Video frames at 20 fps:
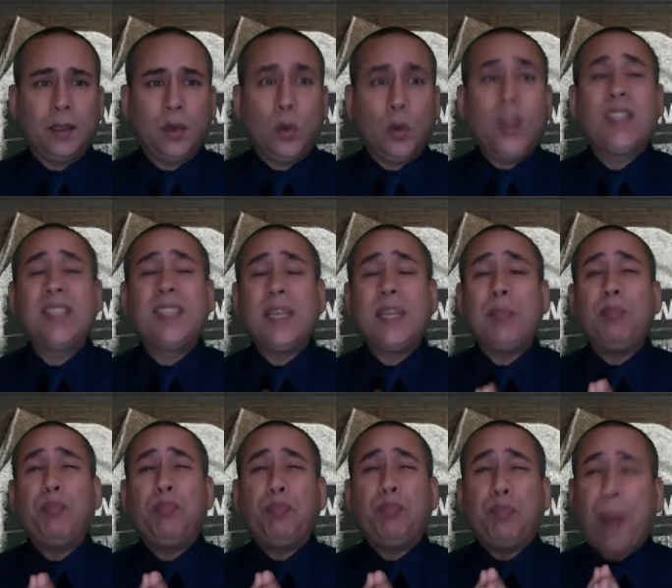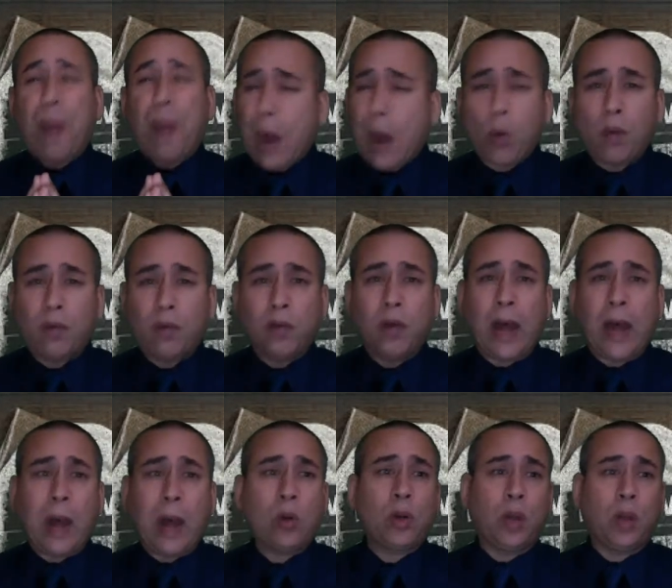we see powerful
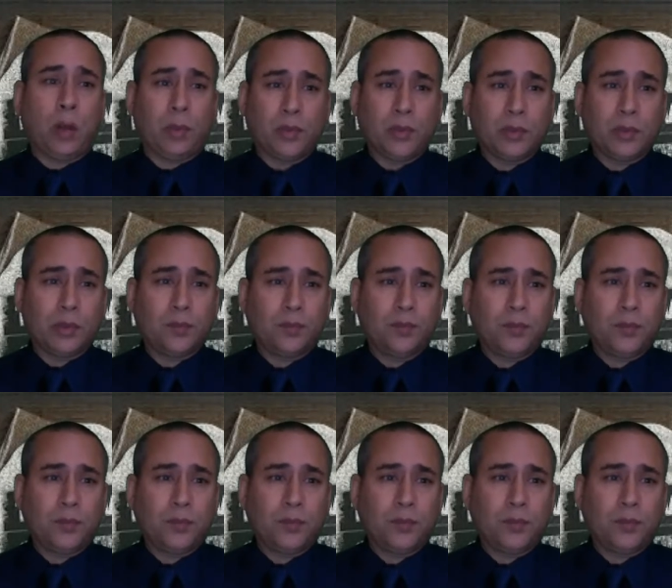outcomes.